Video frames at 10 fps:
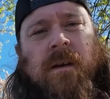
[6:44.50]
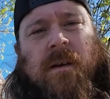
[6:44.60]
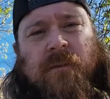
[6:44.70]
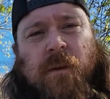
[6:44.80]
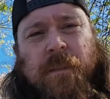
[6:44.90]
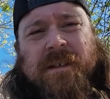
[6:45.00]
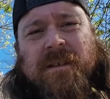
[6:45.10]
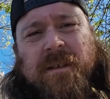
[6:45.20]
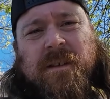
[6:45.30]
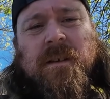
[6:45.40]
yeah, it felt
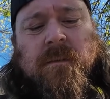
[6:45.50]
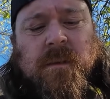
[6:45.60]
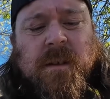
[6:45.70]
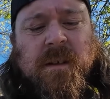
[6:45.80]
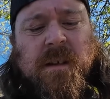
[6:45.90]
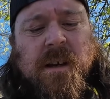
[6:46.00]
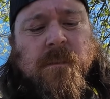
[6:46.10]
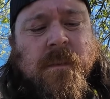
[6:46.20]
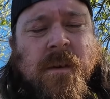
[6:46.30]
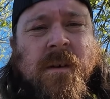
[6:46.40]
basically the
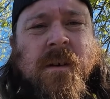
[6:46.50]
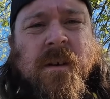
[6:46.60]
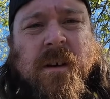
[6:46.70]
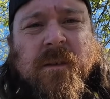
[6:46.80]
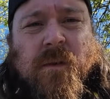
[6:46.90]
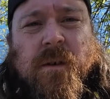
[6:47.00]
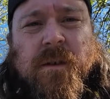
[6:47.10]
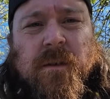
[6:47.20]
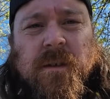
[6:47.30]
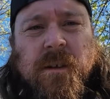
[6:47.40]
same as far
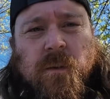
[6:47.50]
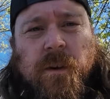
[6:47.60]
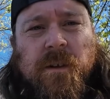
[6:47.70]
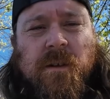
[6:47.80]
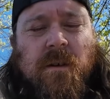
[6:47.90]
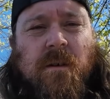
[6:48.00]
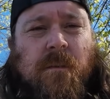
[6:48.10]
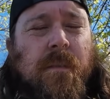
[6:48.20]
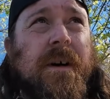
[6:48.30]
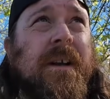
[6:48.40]
as those things were
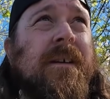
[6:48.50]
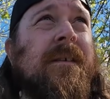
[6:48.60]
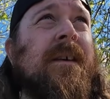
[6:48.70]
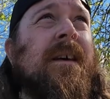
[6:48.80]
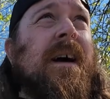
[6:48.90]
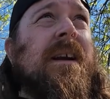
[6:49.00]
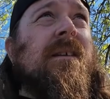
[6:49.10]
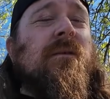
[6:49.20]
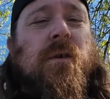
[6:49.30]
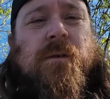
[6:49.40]
concerned, but I
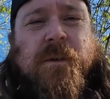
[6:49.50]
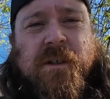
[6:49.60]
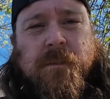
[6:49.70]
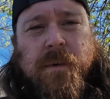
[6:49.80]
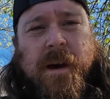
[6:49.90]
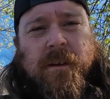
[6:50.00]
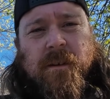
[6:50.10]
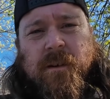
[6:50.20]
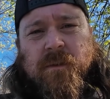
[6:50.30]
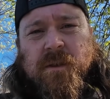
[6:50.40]
didn't feel as much impact
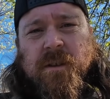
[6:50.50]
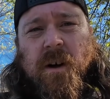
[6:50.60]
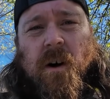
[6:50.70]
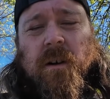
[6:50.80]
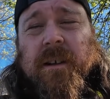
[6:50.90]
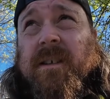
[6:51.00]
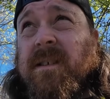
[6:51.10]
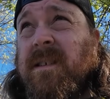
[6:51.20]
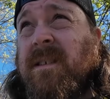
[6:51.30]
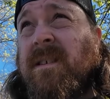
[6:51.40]
on even just the
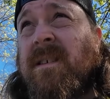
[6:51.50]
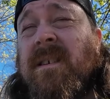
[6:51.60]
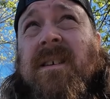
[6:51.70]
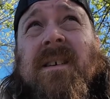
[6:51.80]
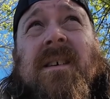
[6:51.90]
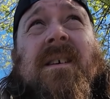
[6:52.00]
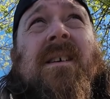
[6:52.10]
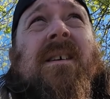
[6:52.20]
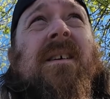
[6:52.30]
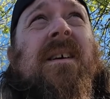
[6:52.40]
ollies.
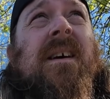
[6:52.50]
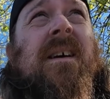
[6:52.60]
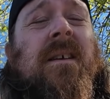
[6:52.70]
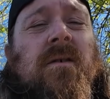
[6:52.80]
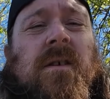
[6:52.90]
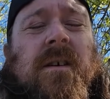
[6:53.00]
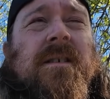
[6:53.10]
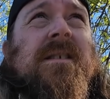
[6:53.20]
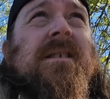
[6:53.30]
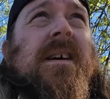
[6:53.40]
And you're
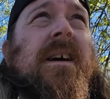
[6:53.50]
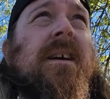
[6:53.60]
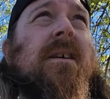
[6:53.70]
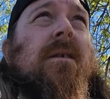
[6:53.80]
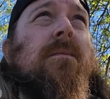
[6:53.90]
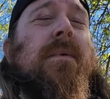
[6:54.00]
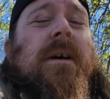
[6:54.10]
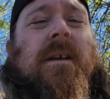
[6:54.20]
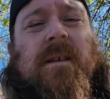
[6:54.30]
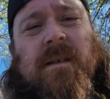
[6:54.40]
talking slight here,
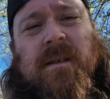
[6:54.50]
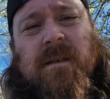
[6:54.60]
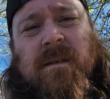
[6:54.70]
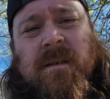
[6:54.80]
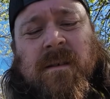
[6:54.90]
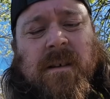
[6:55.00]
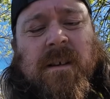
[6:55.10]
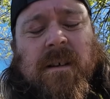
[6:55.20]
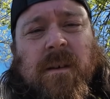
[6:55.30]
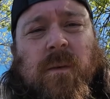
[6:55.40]
but
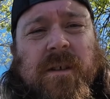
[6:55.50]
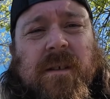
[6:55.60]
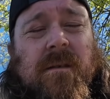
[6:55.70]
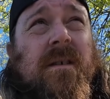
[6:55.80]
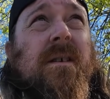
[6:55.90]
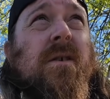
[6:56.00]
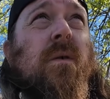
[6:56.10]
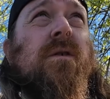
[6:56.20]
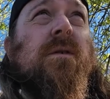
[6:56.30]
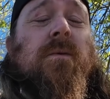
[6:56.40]
it was a
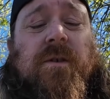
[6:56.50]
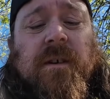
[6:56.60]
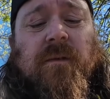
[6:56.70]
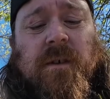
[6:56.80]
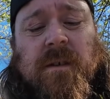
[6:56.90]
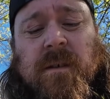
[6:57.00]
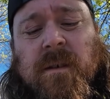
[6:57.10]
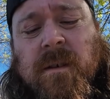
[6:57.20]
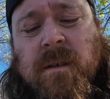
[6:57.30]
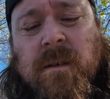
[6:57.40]
noticeable difference.
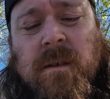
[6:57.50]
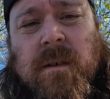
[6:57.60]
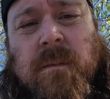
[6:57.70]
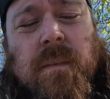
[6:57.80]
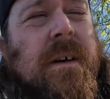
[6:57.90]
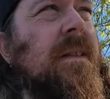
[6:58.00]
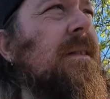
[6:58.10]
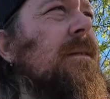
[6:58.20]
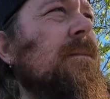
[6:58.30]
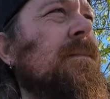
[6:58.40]
But
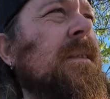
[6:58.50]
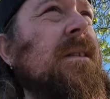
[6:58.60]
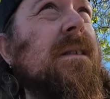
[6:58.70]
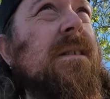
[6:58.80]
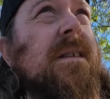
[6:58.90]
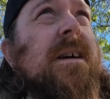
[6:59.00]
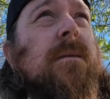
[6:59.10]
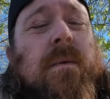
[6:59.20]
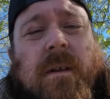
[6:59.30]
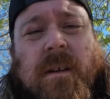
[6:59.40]
the
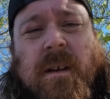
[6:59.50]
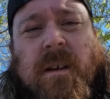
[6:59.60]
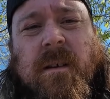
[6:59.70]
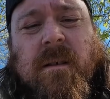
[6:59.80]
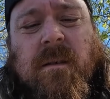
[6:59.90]
slidability